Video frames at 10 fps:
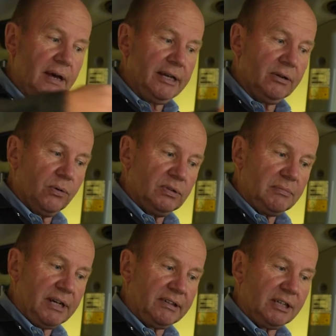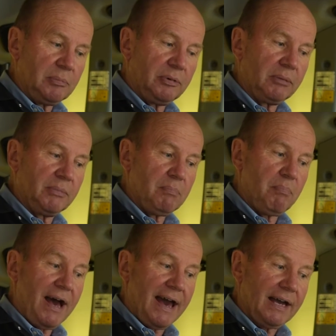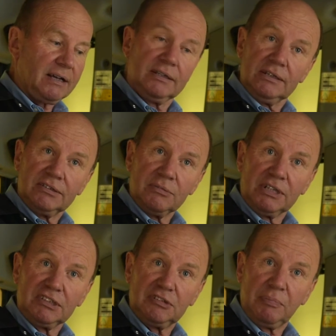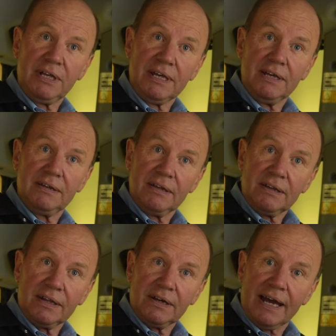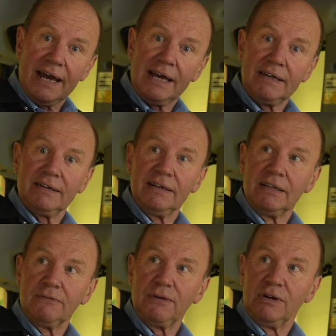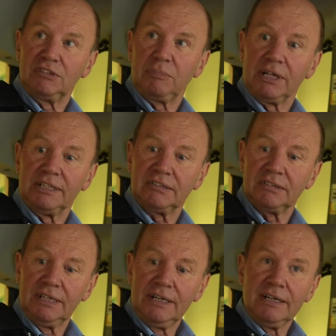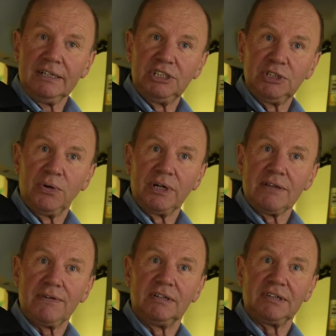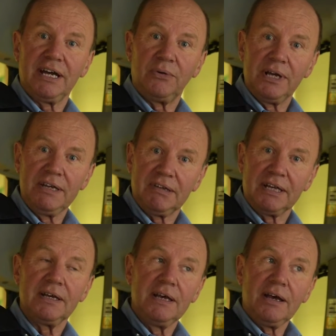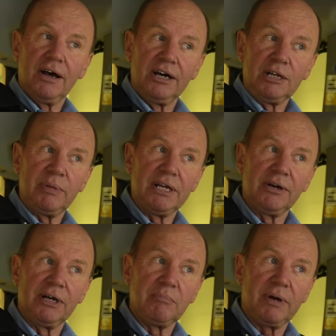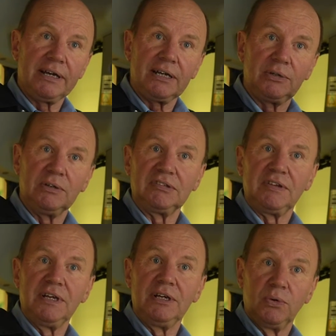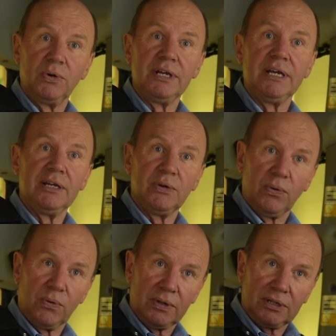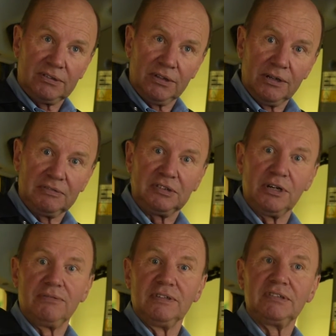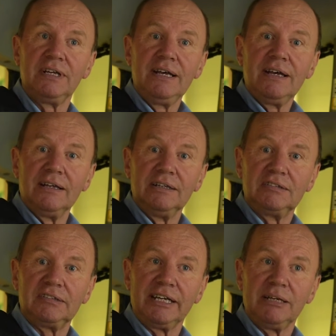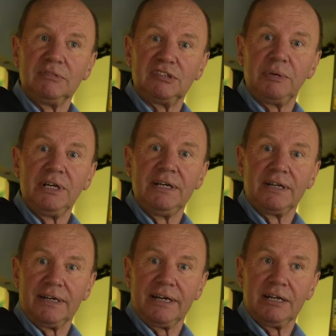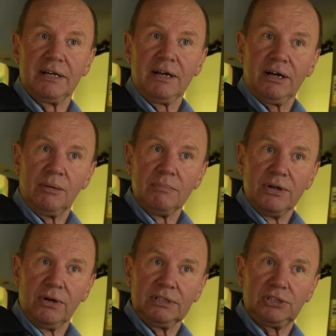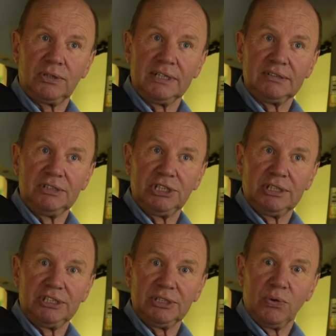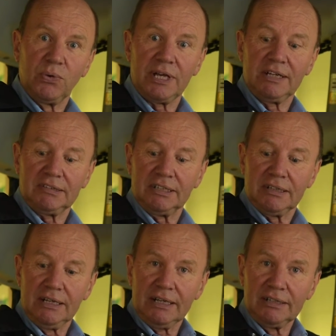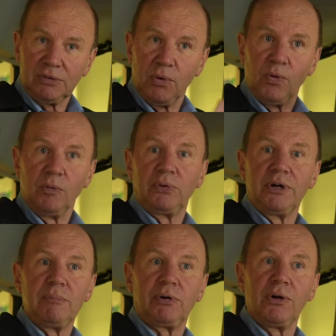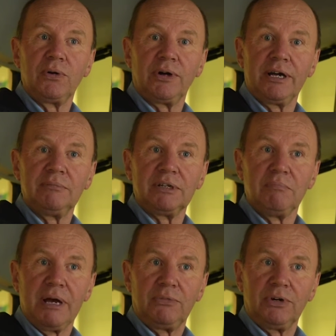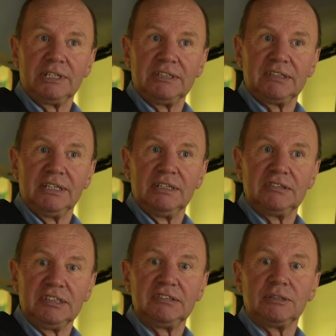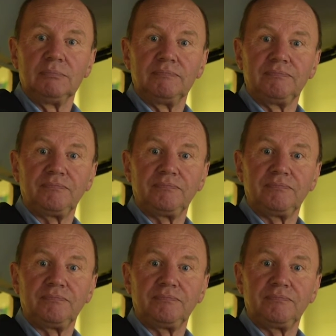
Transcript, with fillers: and it'll automatically bring me back to my speed that I had in the first place, ensuring that if I was aerating, I'd be going back across the green or the turf surface at the same speed again. I'm not trying to judge it or guess it, it's all pre-programmed and memorized in the system.